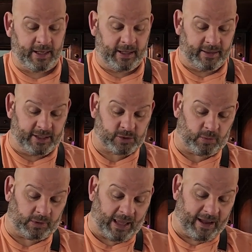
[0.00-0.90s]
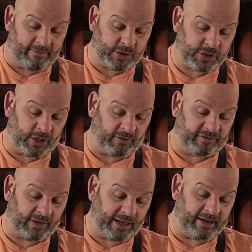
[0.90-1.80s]
2 hours, and I
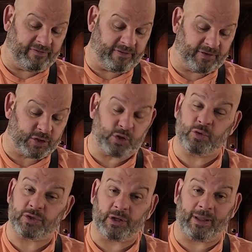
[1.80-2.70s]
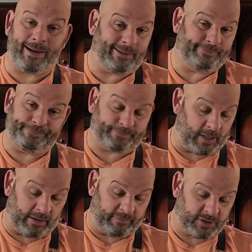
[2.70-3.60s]
bottled this up in an airtight
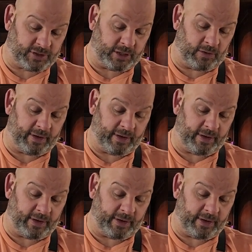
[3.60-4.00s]
container.